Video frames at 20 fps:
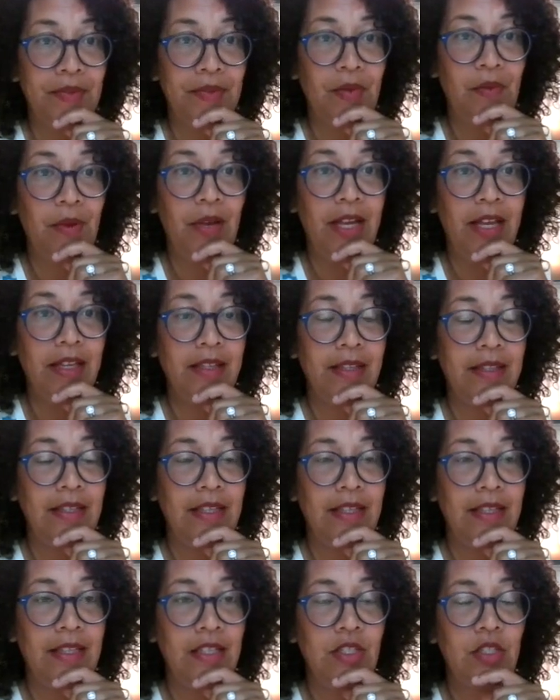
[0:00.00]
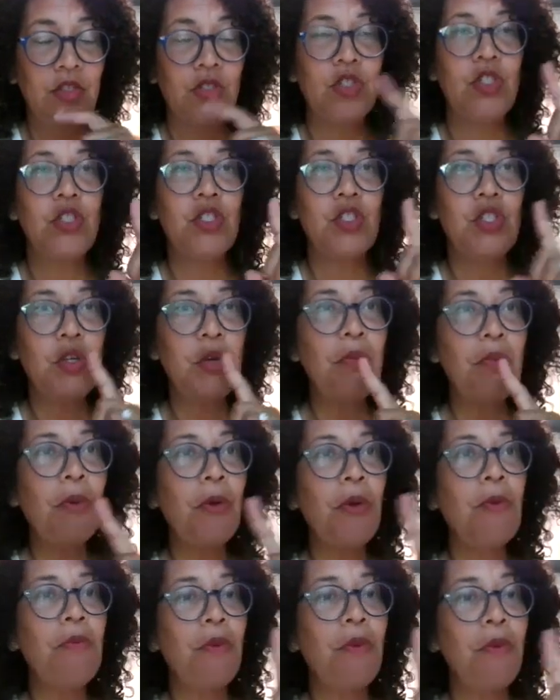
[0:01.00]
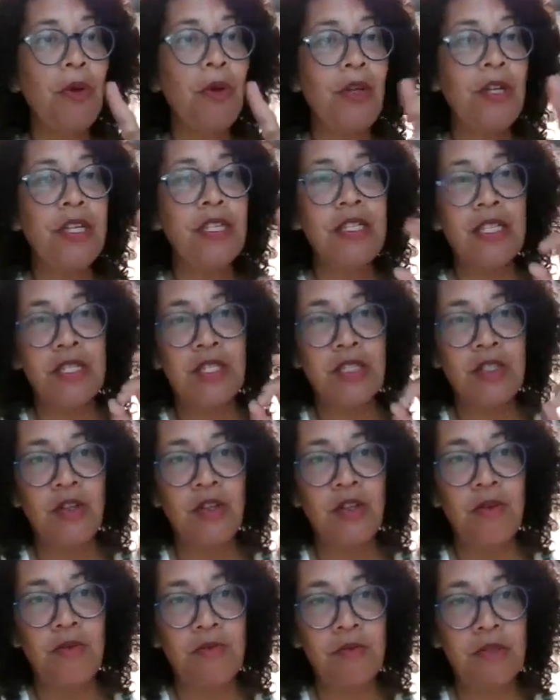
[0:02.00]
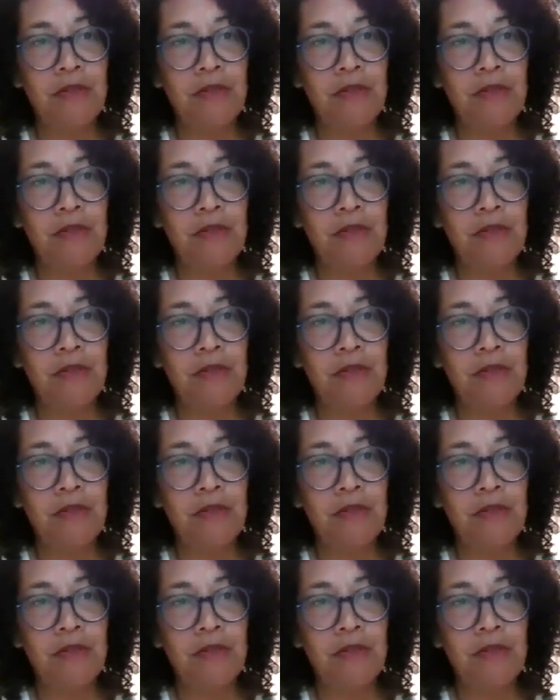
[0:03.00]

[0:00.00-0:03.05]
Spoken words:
right? So it's super important to start